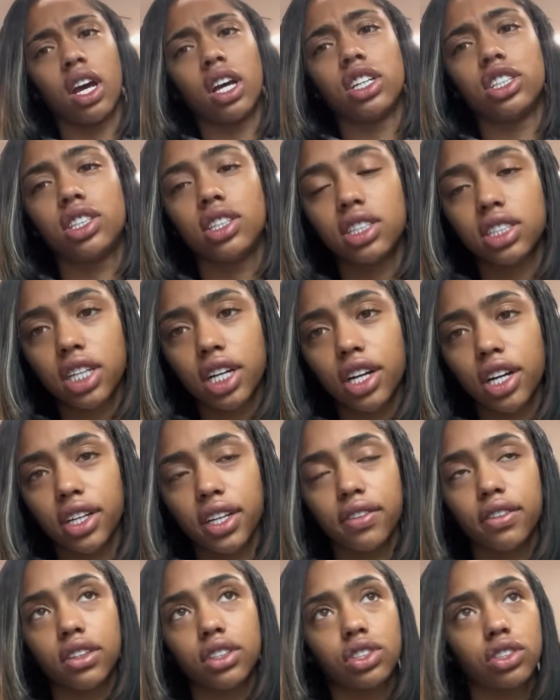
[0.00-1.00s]
She's
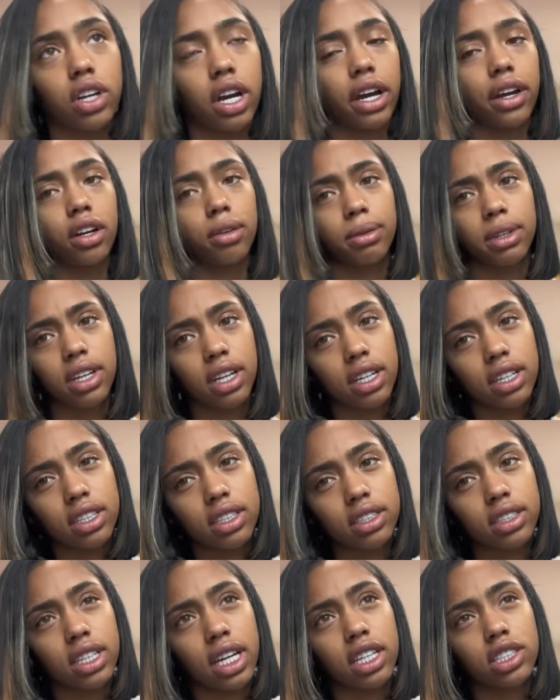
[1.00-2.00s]
underneath the dryer
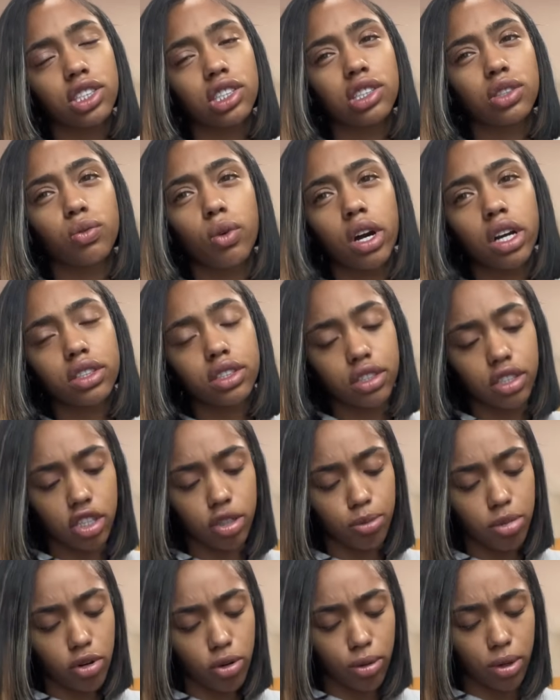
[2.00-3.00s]
because I just washed her
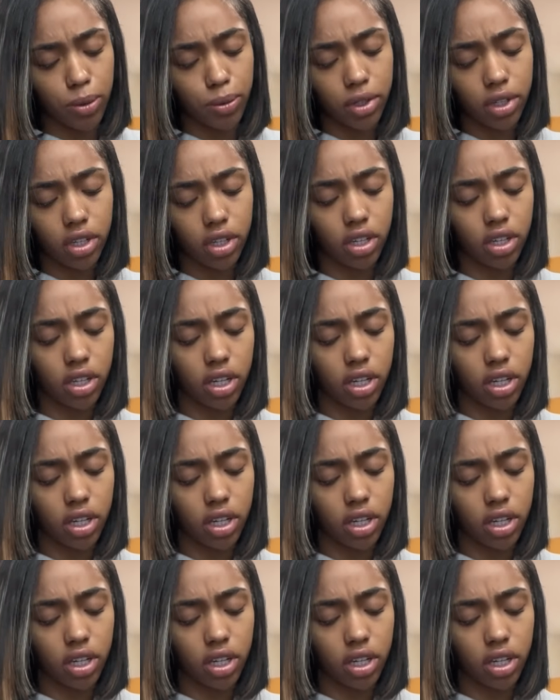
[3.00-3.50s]
perimeter